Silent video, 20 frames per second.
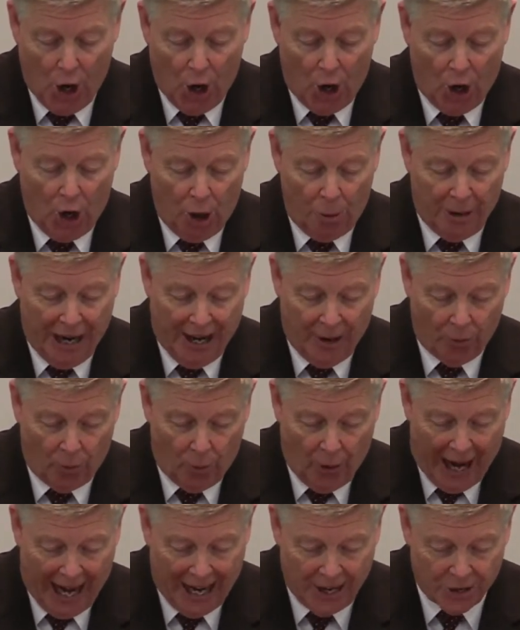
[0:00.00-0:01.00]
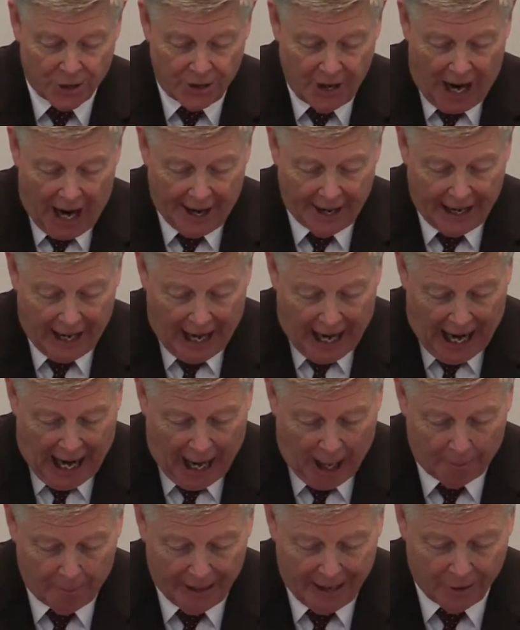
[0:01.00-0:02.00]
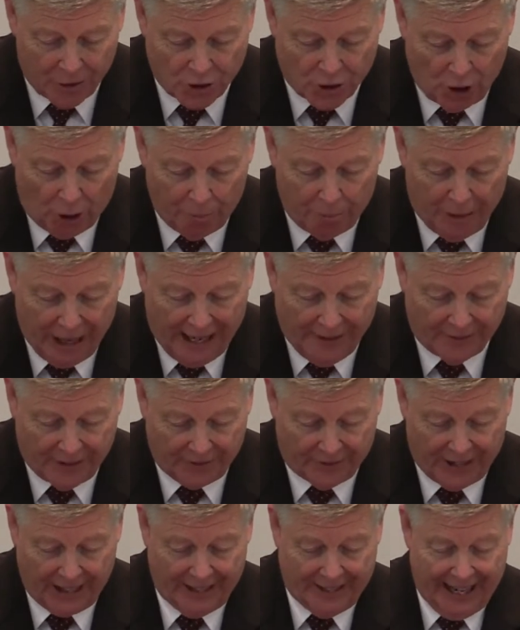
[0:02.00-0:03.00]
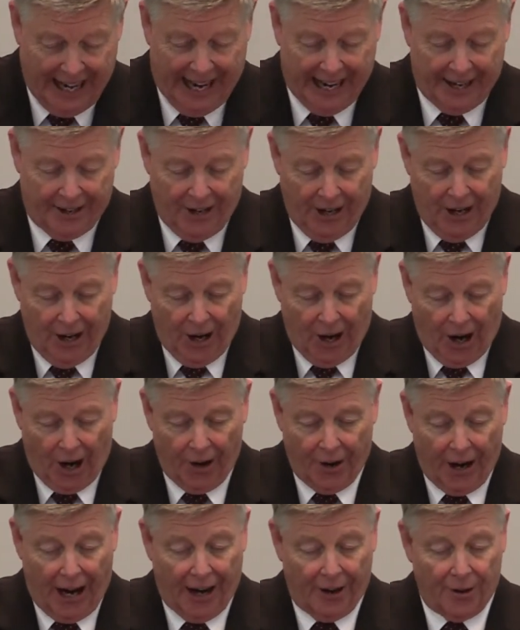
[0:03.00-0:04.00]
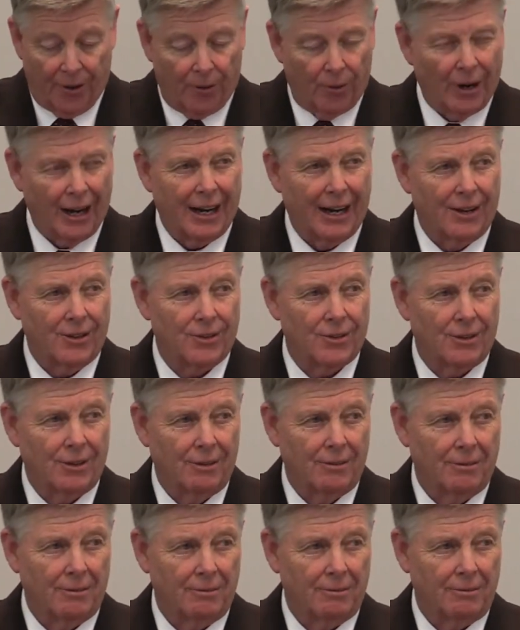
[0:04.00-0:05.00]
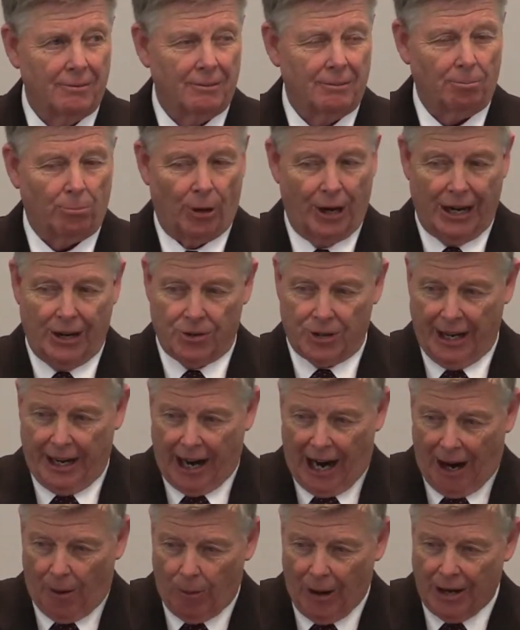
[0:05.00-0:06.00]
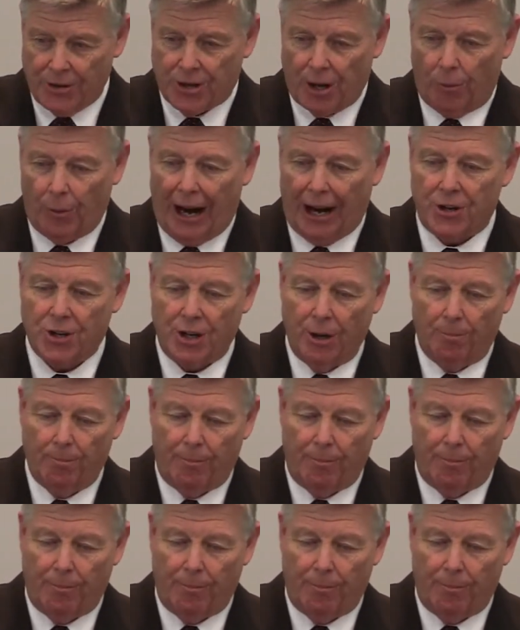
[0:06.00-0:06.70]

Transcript: whom he raised not up, if so be that the dead are not raised. Brings in our resurrection